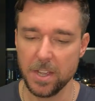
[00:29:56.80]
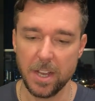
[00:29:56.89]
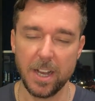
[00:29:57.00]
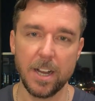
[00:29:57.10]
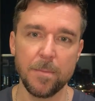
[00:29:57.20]

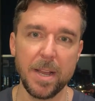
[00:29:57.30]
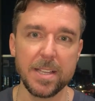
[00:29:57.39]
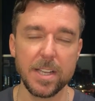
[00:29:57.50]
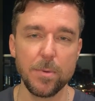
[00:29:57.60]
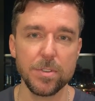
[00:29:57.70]

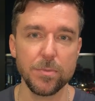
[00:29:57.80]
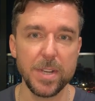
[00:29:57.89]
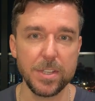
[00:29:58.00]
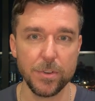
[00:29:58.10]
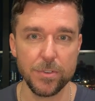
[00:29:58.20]
As I was
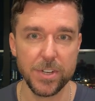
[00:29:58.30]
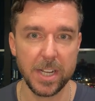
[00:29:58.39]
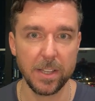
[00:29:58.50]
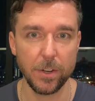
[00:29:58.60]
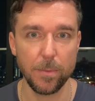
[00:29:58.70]
researching
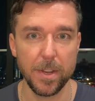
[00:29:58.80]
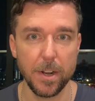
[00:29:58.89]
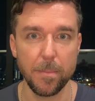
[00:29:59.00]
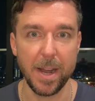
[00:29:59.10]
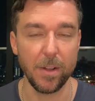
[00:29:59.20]
a little bit
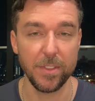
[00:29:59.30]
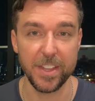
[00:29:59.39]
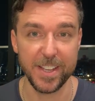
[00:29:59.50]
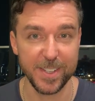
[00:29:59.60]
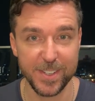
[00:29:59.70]
about
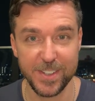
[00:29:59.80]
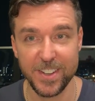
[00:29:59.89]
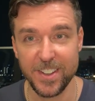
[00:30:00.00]
this,